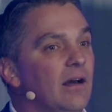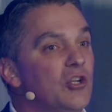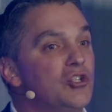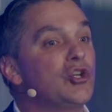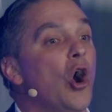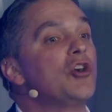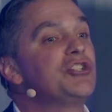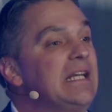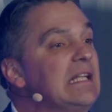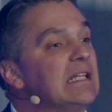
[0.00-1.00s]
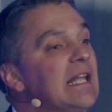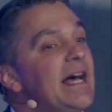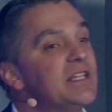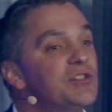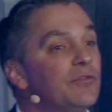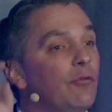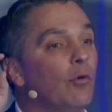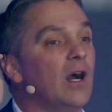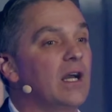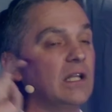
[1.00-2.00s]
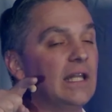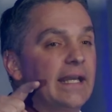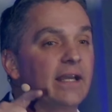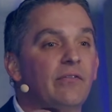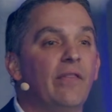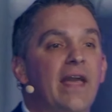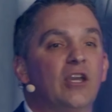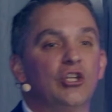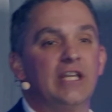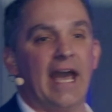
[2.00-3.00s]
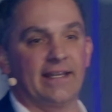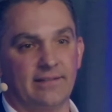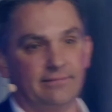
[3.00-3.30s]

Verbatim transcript: charging less for a click than they could get.